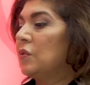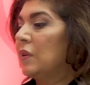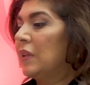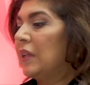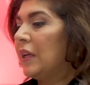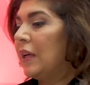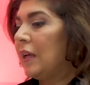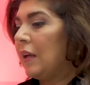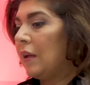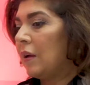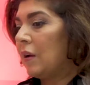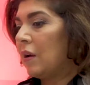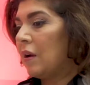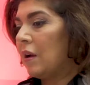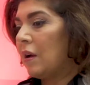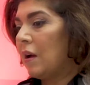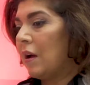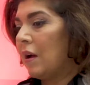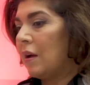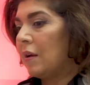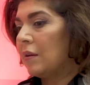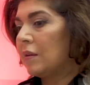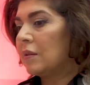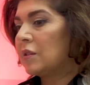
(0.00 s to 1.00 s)
is really
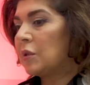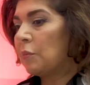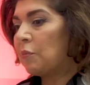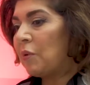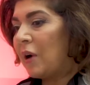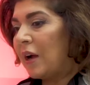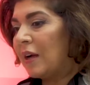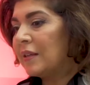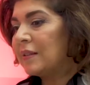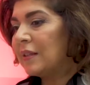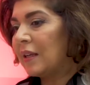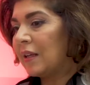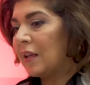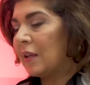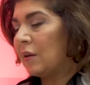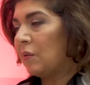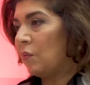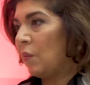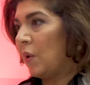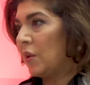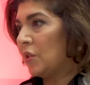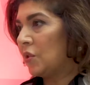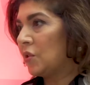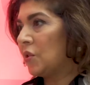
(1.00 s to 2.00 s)
surprising
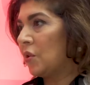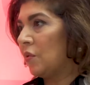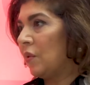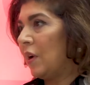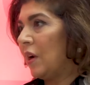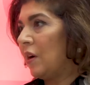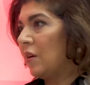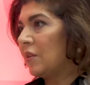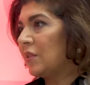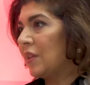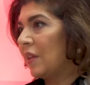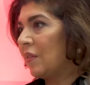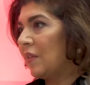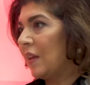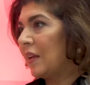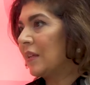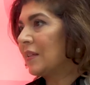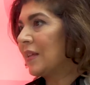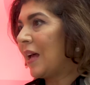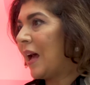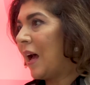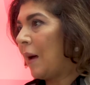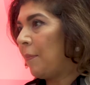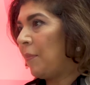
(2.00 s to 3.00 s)
in one's career is that
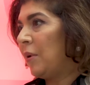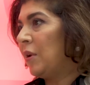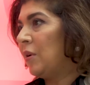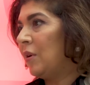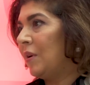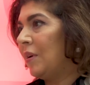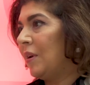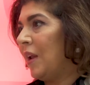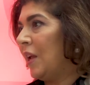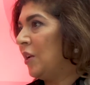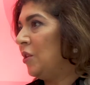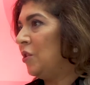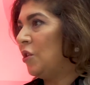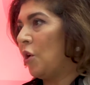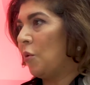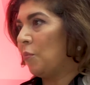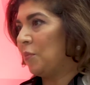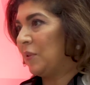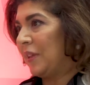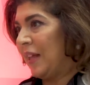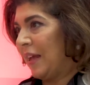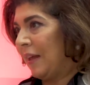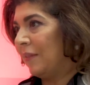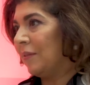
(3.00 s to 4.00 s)
things happen and you
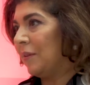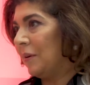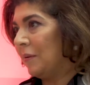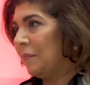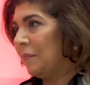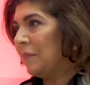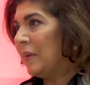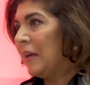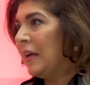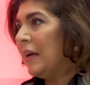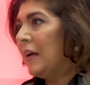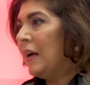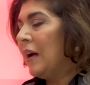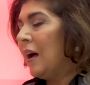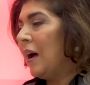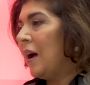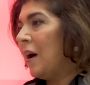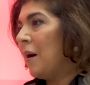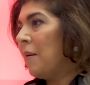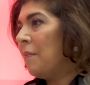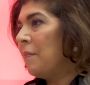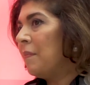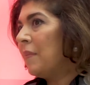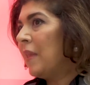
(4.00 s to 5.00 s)
don't plan
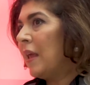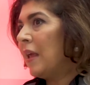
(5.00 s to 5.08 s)
them.